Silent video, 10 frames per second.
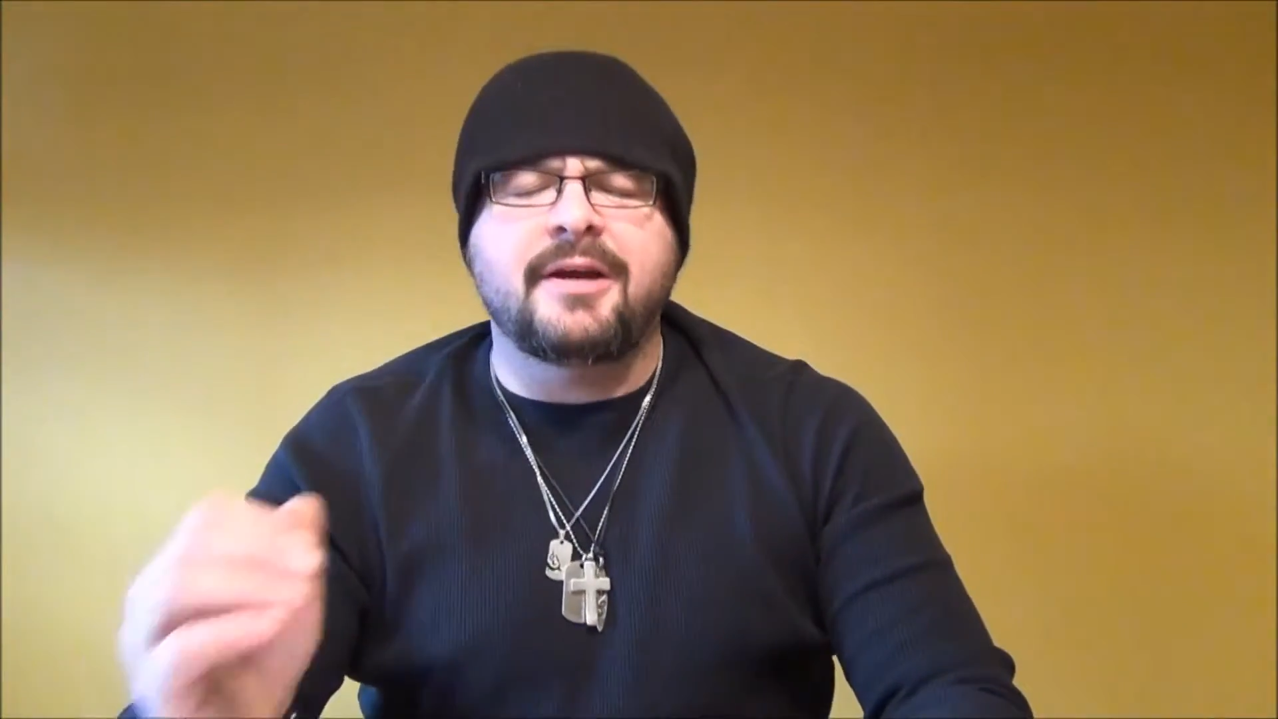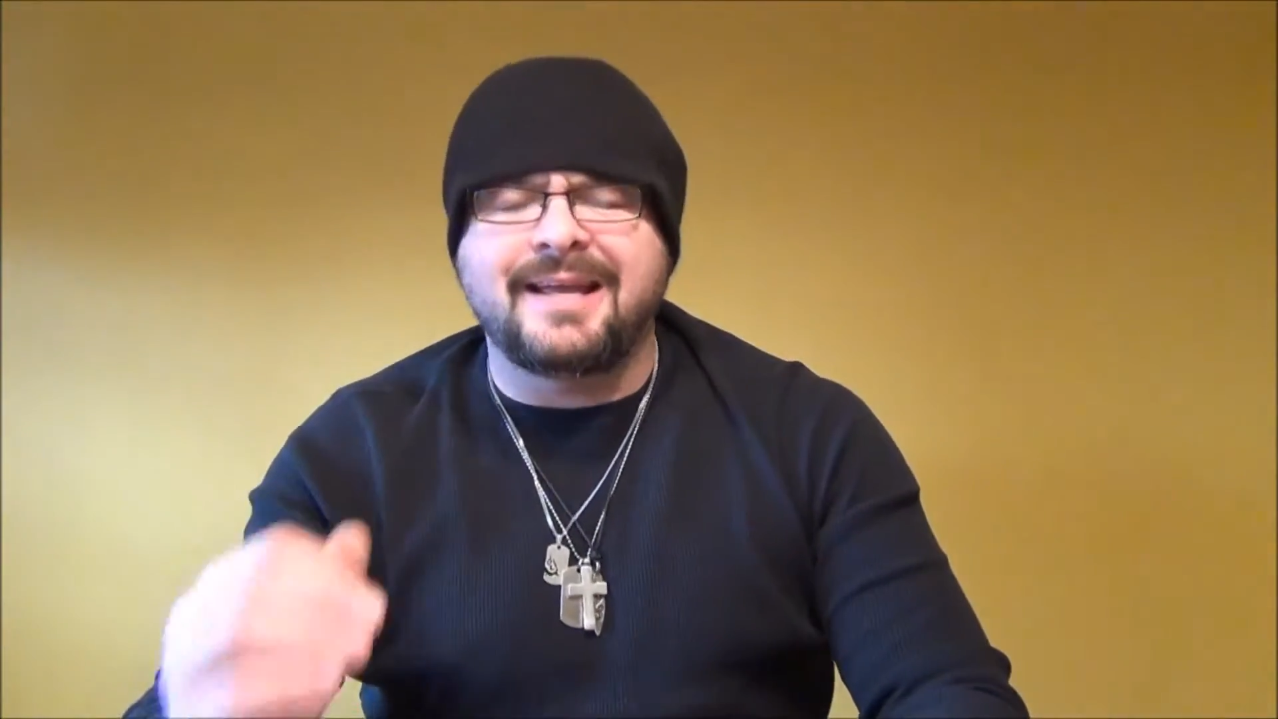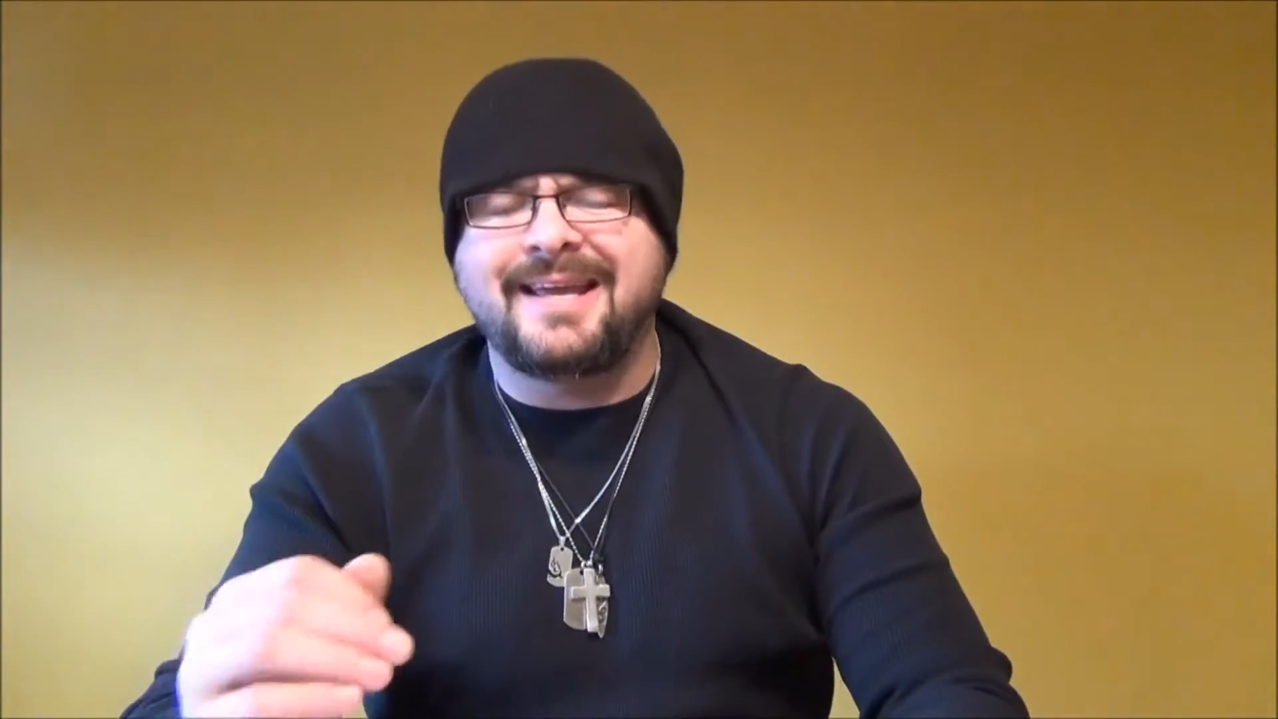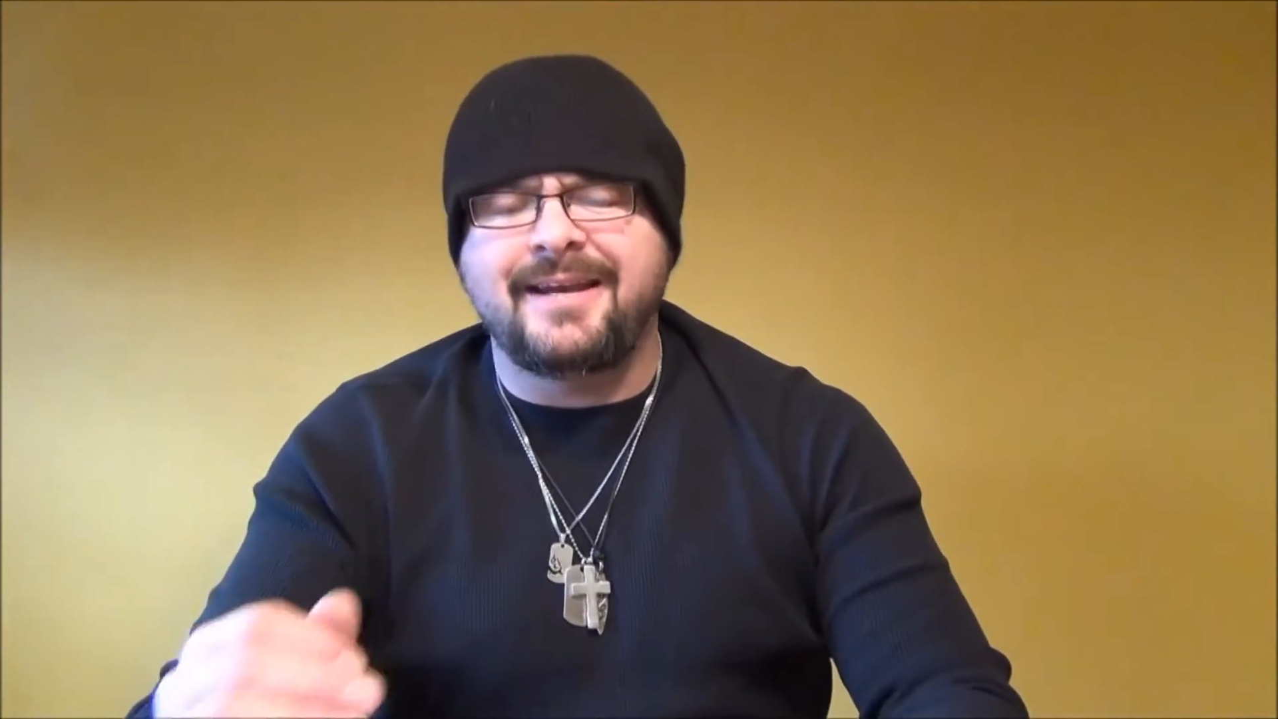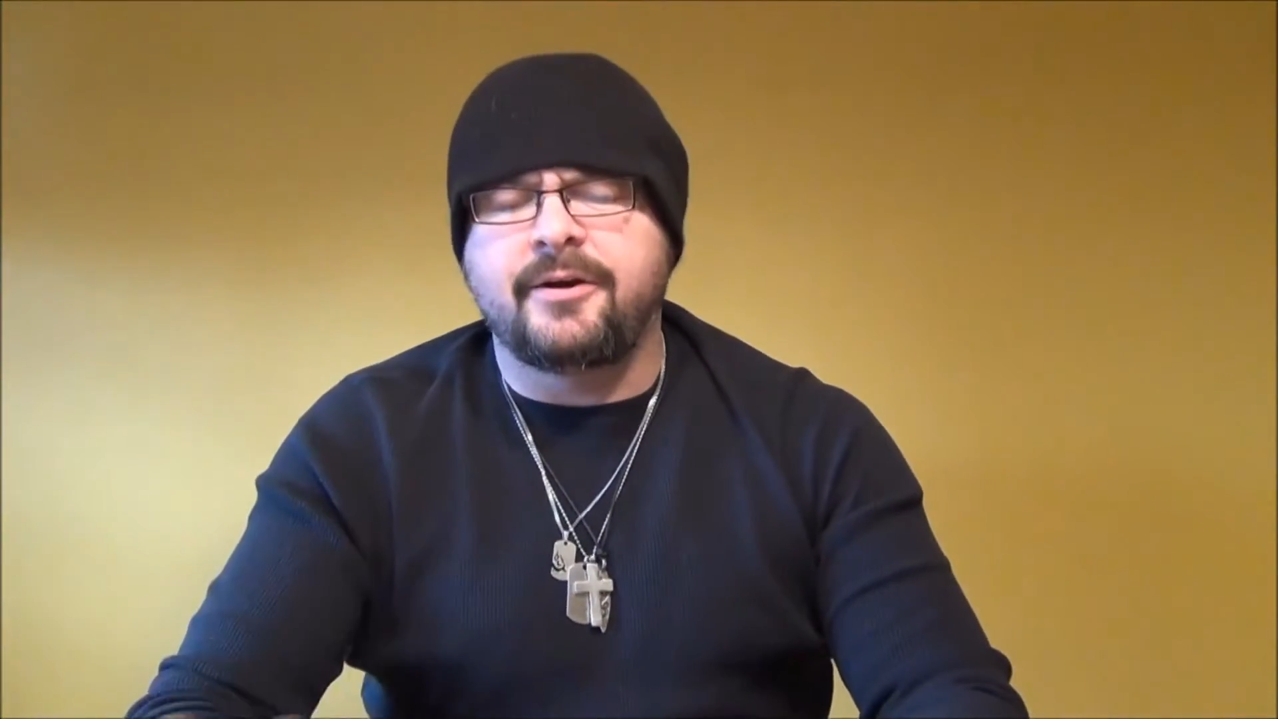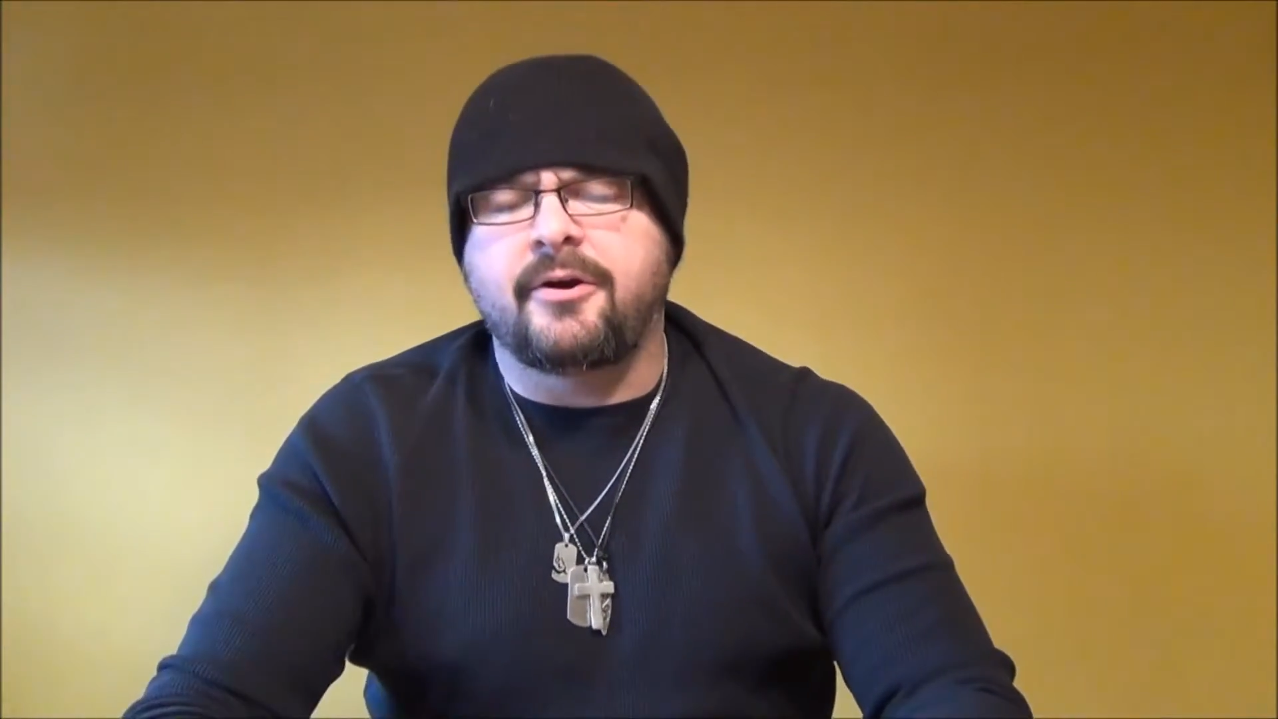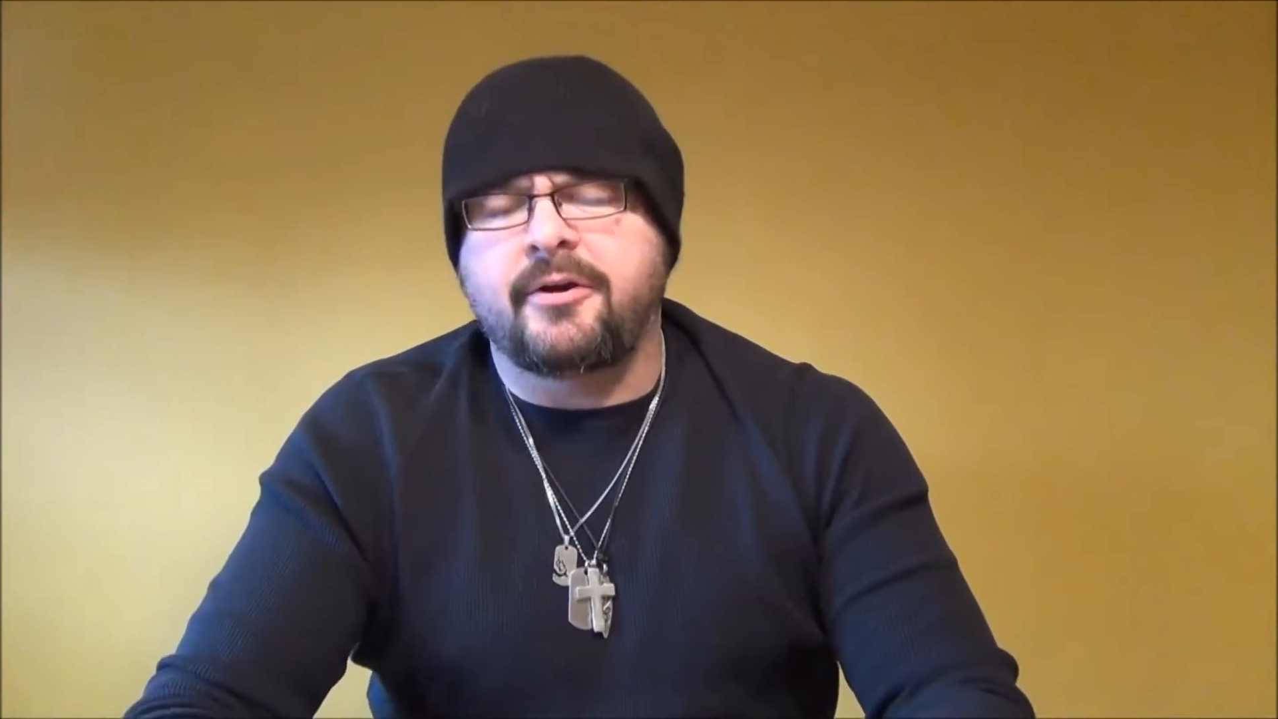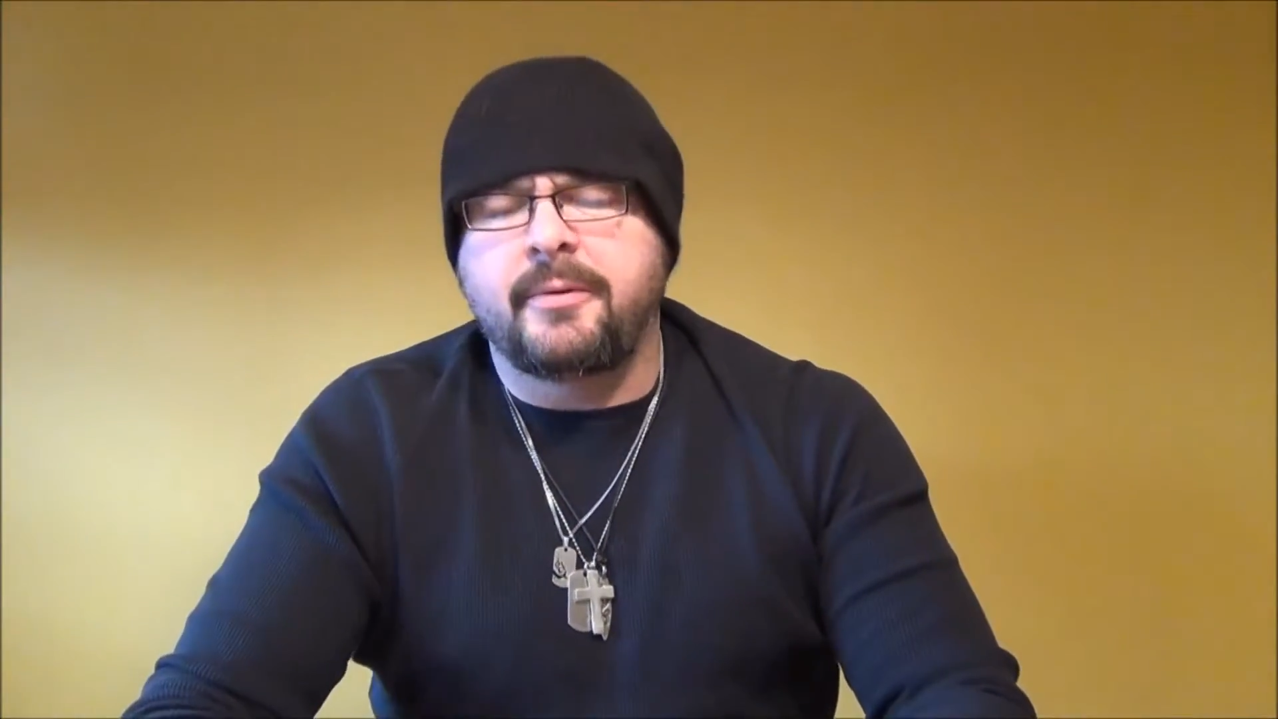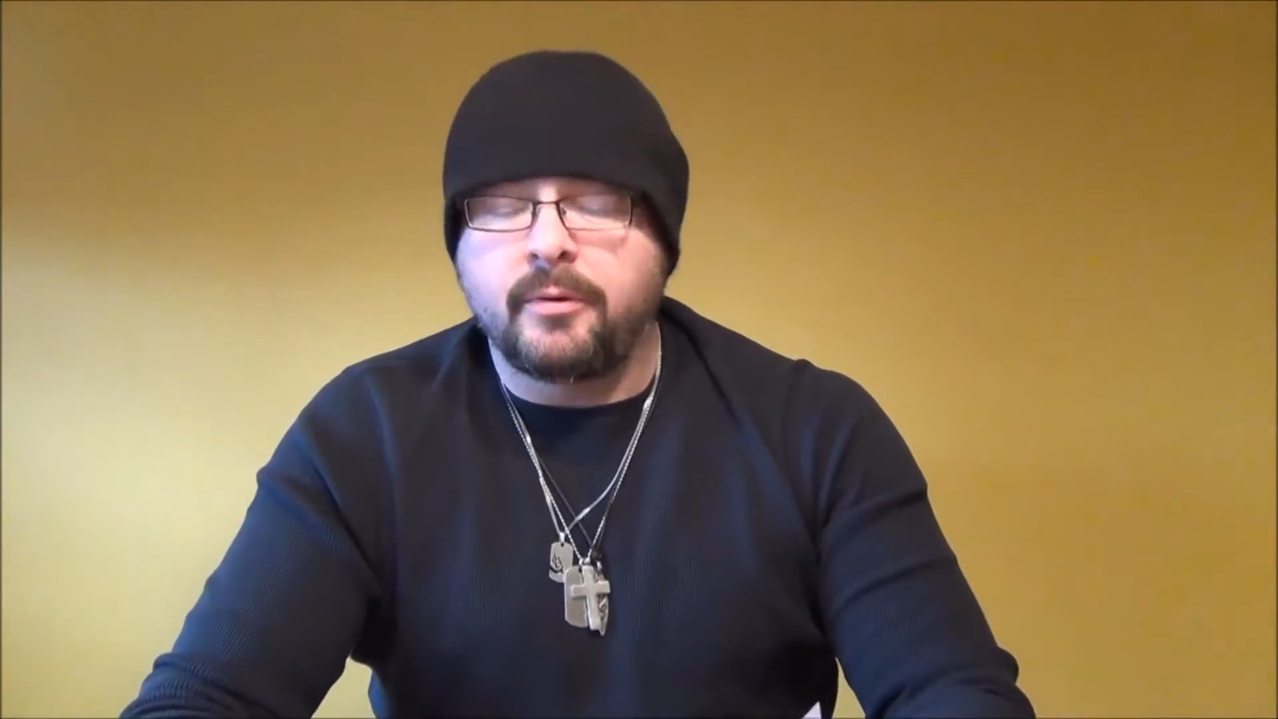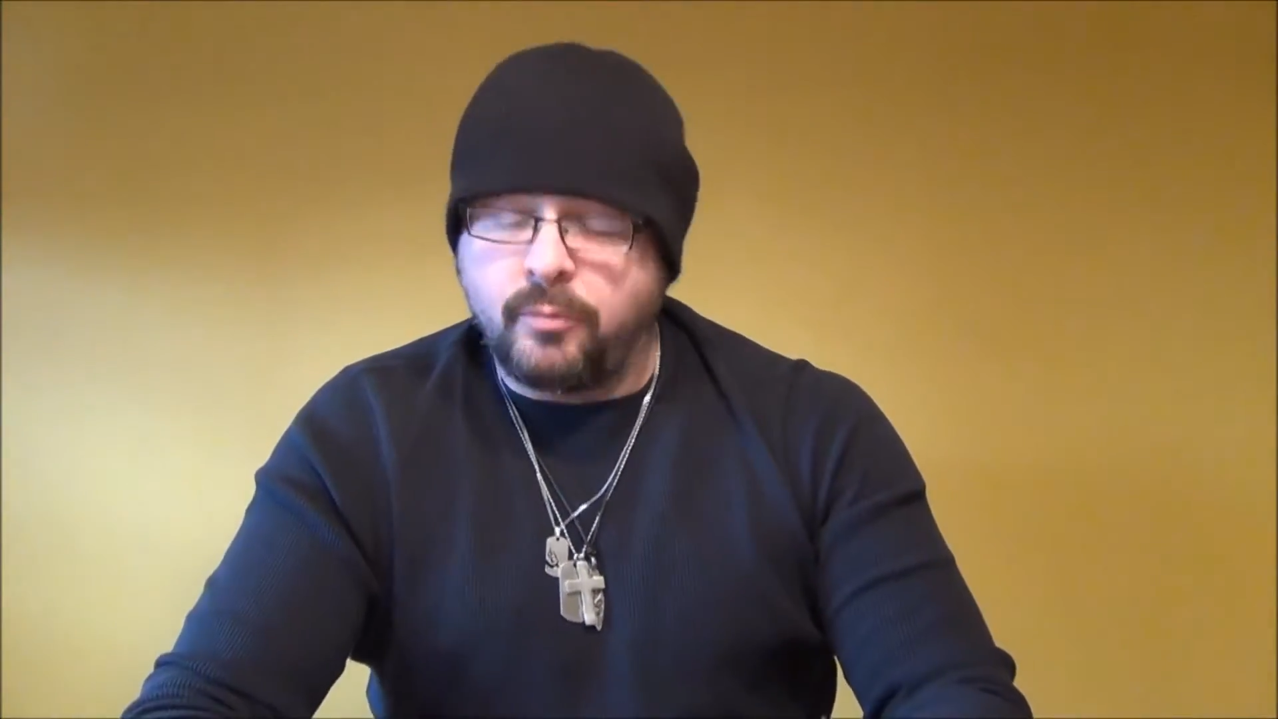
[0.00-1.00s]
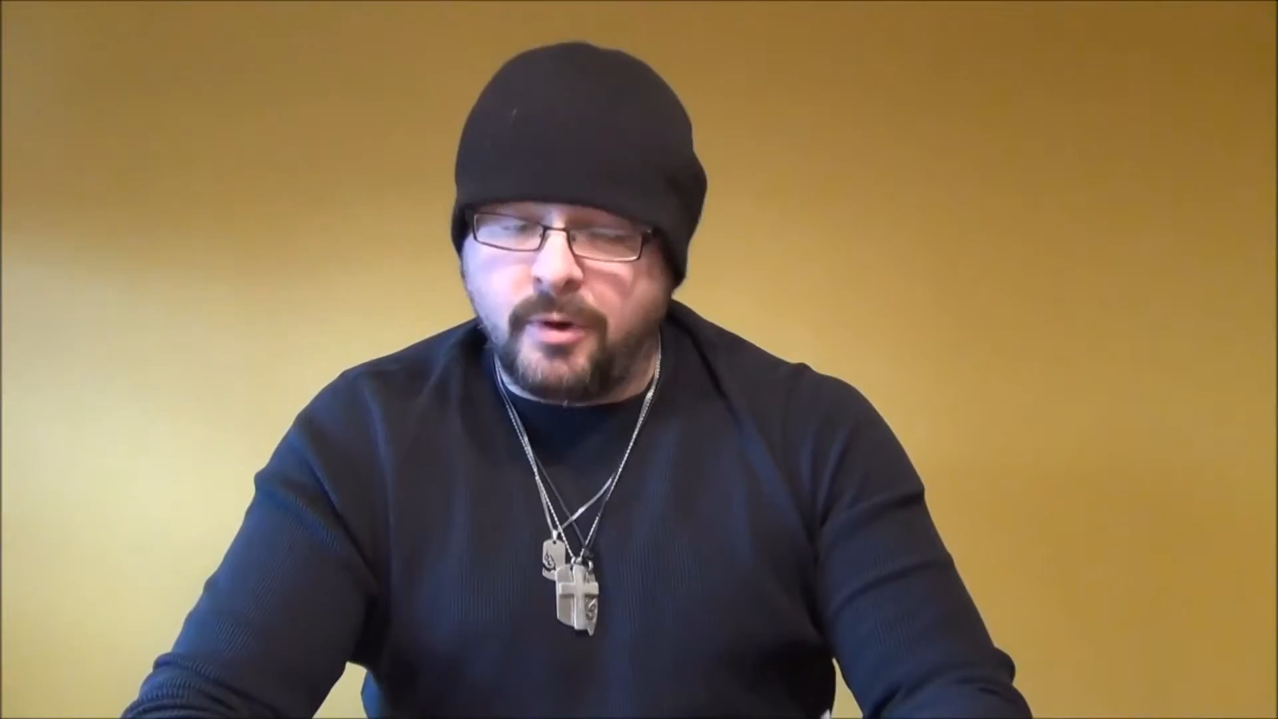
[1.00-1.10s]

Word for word: in a heated argument.